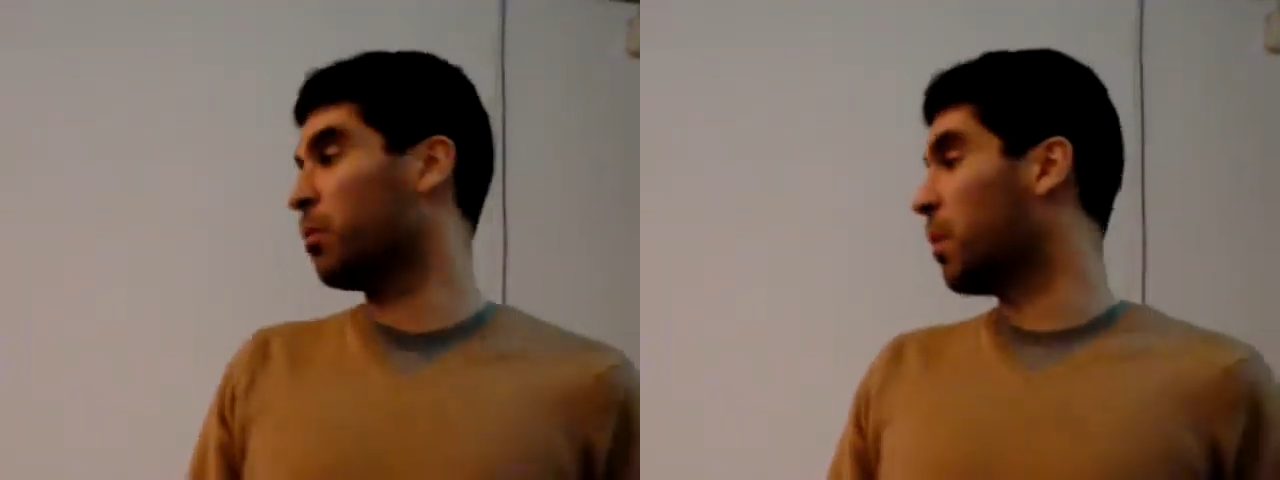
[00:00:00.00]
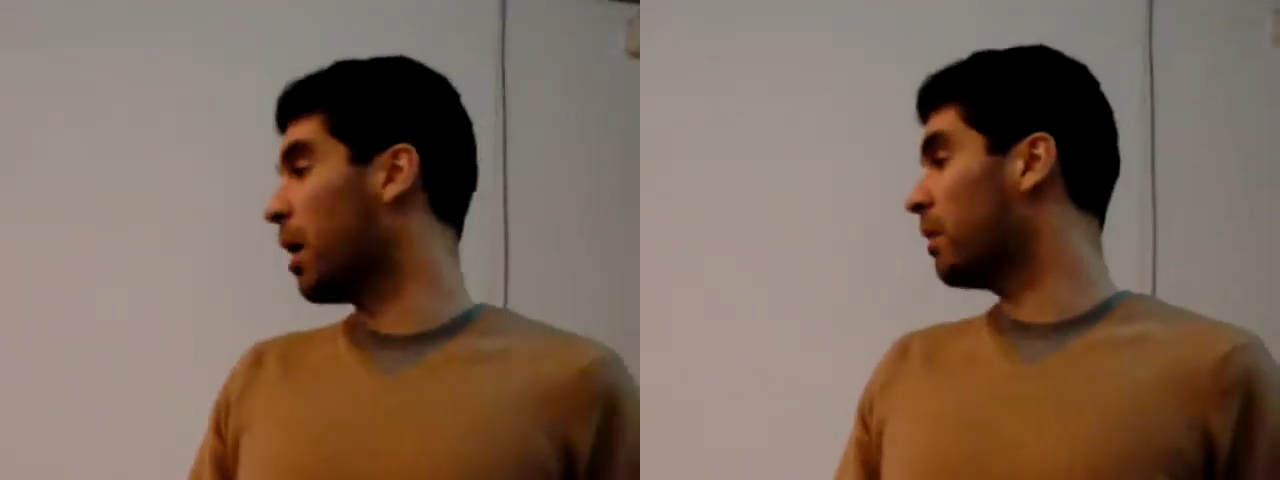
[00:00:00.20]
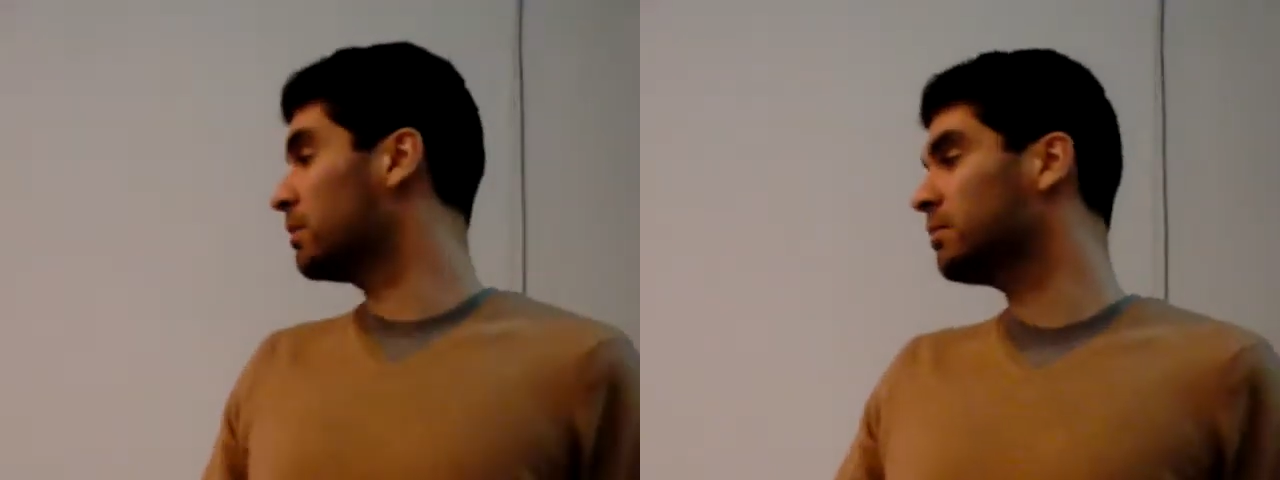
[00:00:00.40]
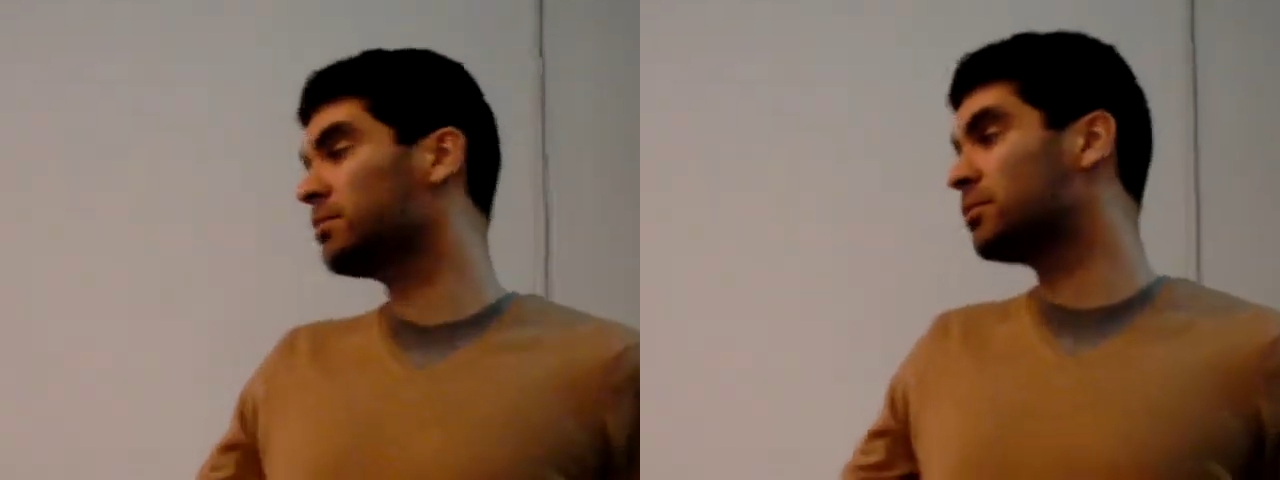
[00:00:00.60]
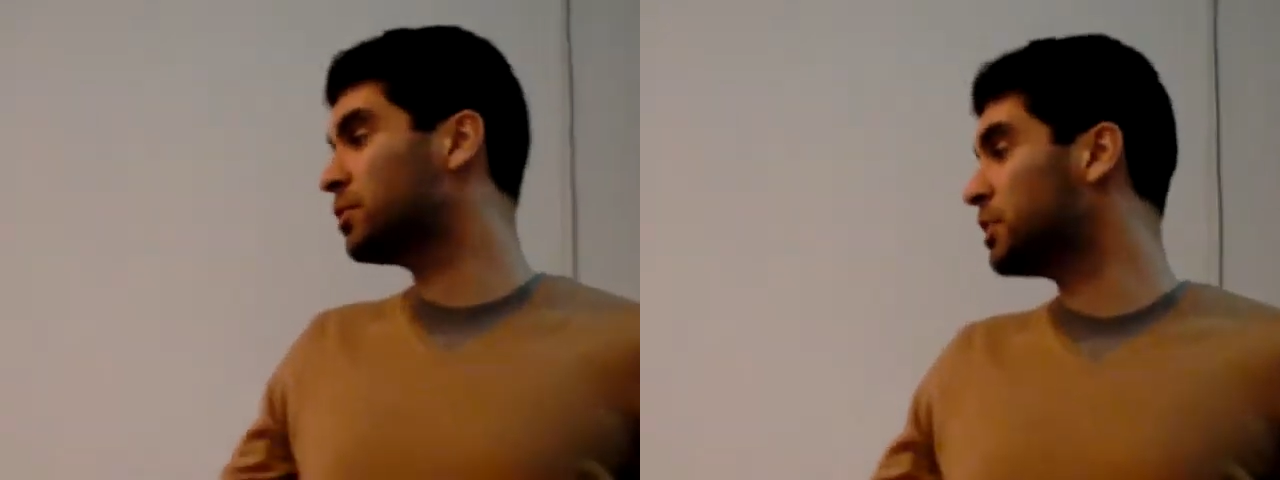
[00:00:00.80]
well.
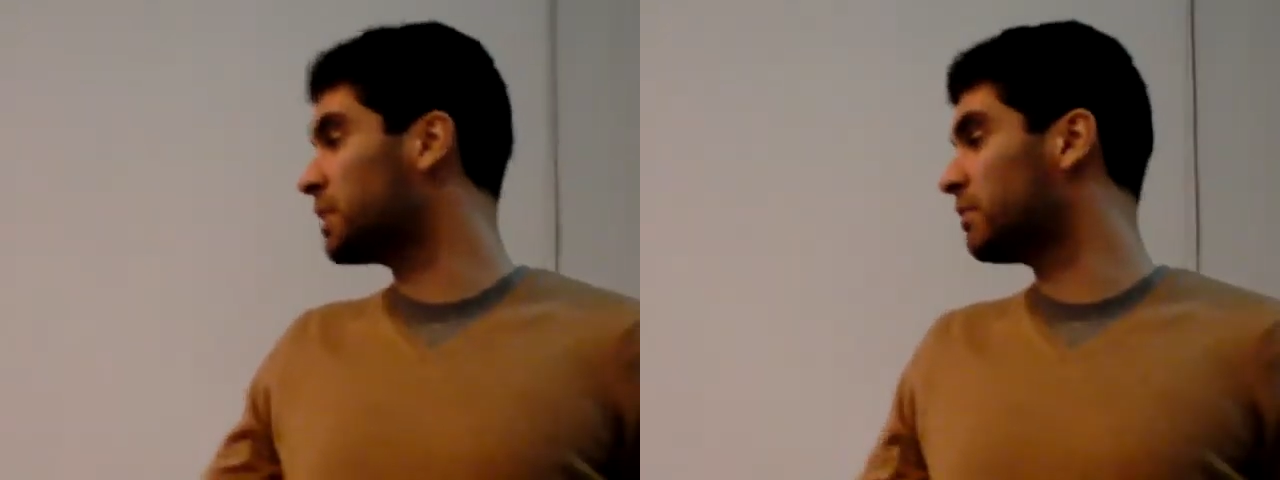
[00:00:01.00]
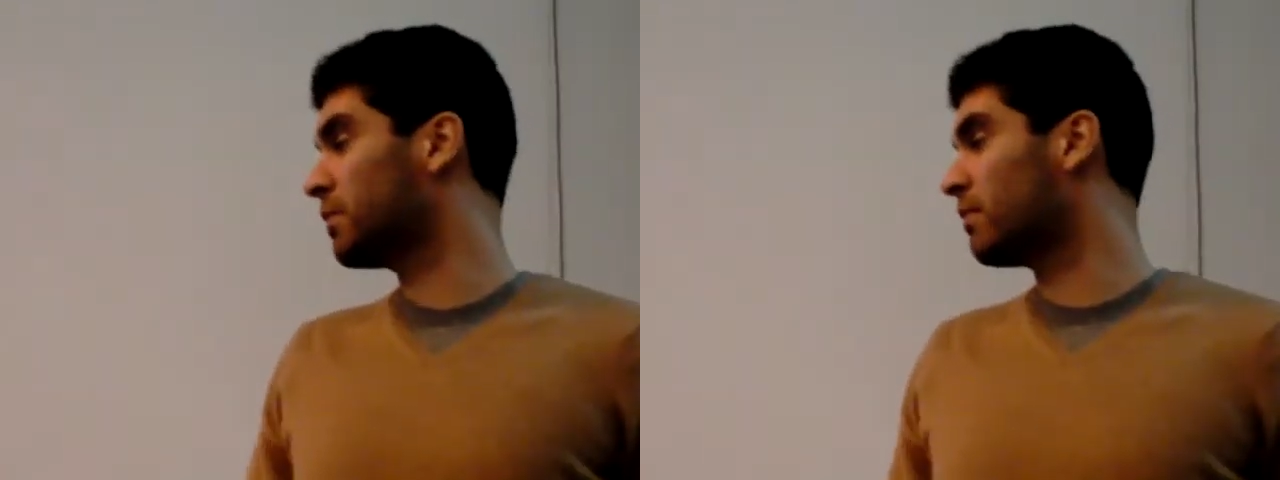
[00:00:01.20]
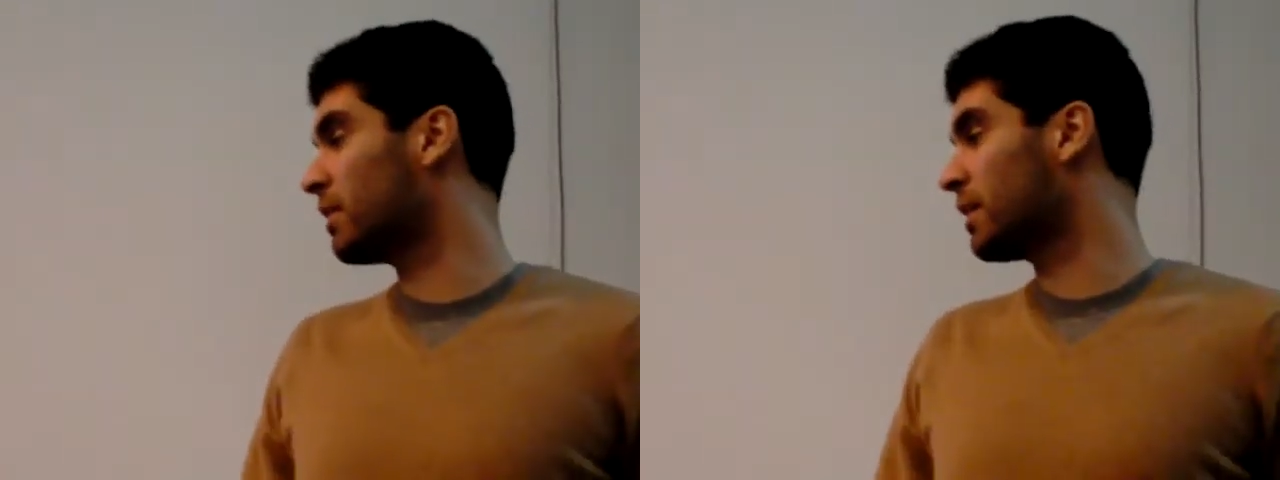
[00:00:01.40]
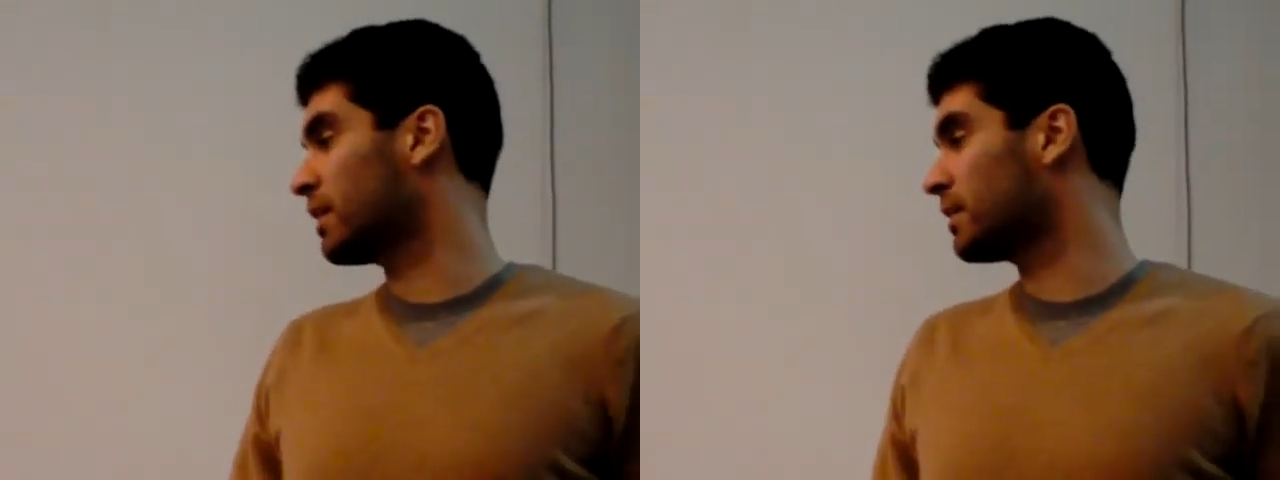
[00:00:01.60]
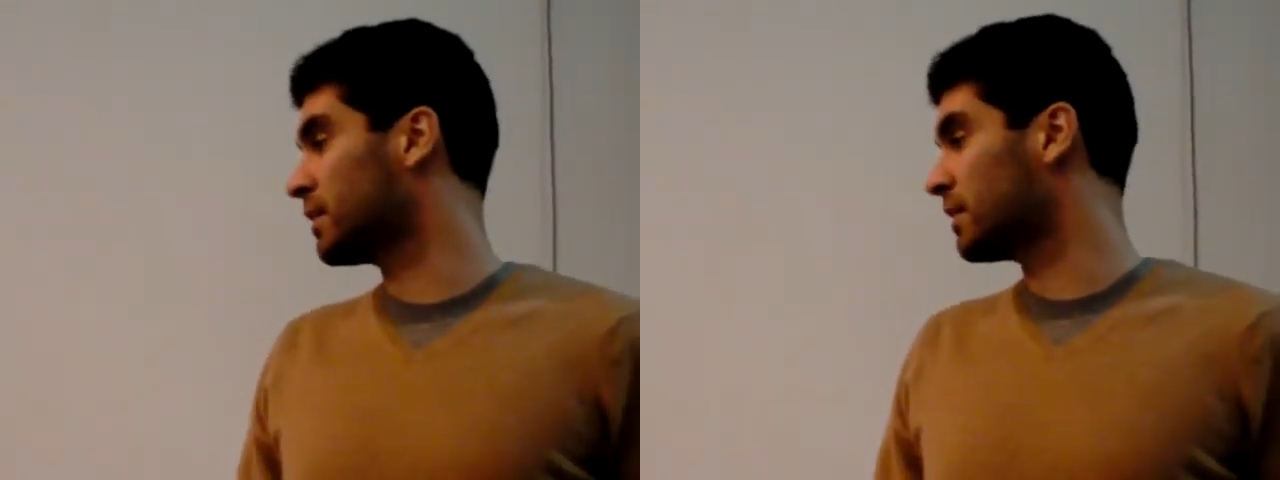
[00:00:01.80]
Sheen, if you have
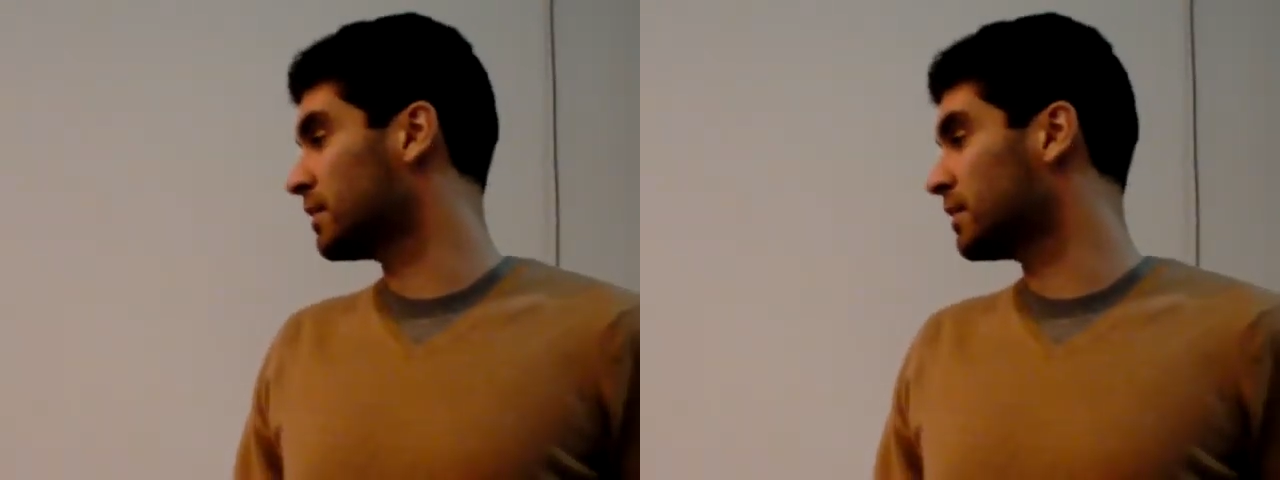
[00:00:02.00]
anything to